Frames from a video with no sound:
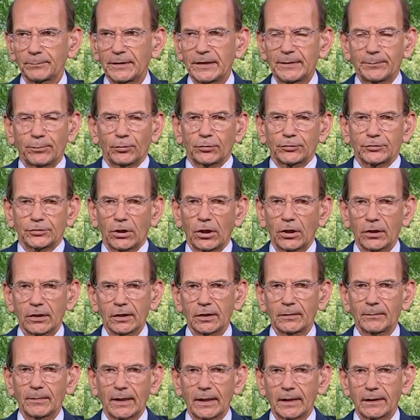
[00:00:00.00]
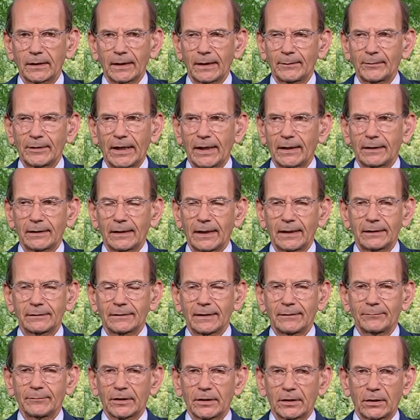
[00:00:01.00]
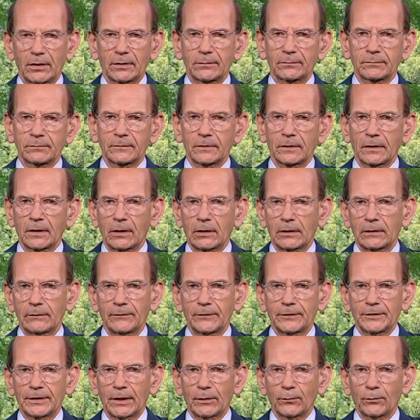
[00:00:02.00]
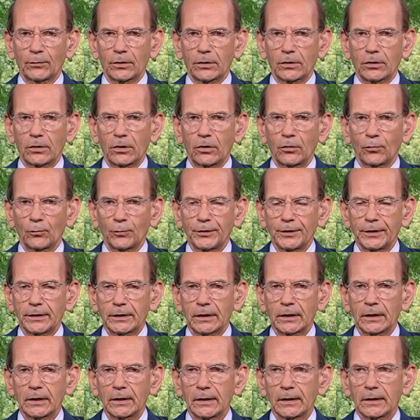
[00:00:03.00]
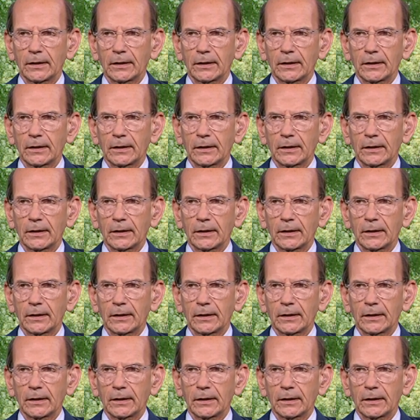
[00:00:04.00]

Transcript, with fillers: people are talking about, I mean, I've been on the network all week.